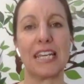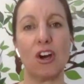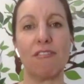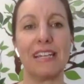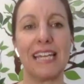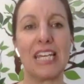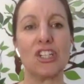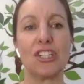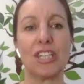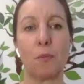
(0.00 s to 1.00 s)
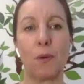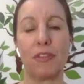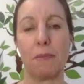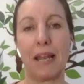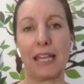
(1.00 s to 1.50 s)
in our relationship
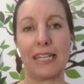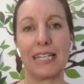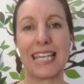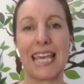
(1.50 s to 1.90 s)
with the planet.